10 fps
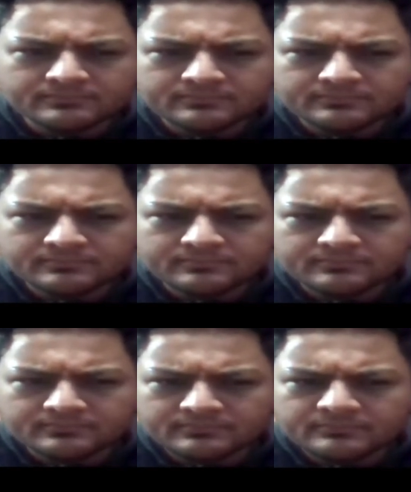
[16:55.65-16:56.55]

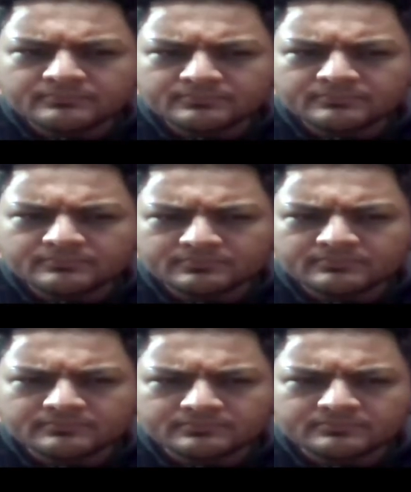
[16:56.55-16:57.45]

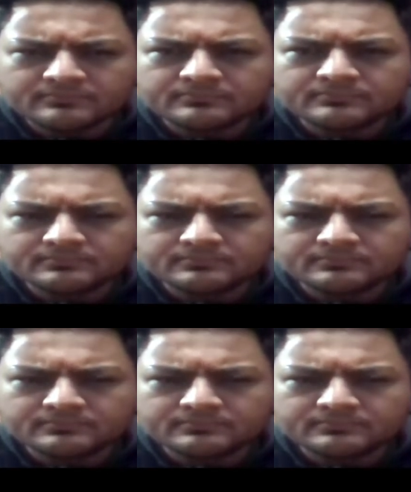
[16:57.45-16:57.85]
This person isn't speaking.